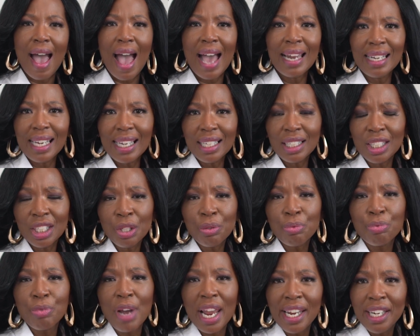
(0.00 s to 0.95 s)
And in an
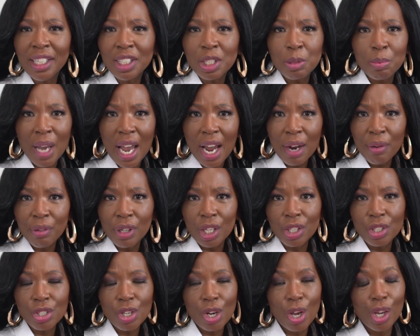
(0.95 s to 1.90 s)
arranged
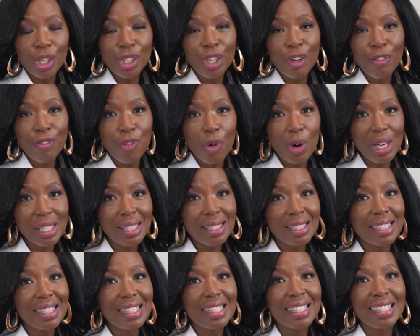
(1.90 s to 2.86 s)
marriage, you're
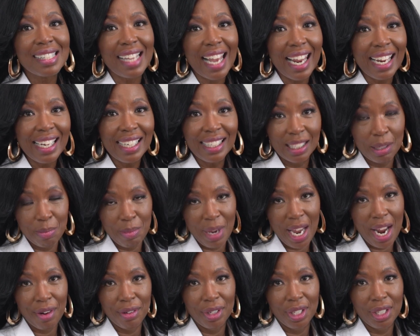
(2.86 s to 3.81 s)
forced to stay in the
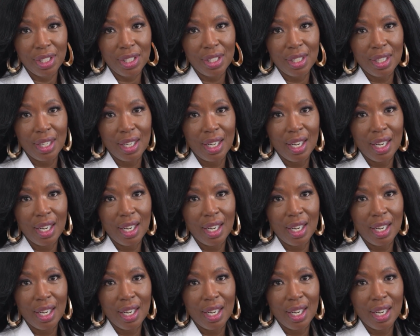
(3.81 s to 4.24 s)
marriage.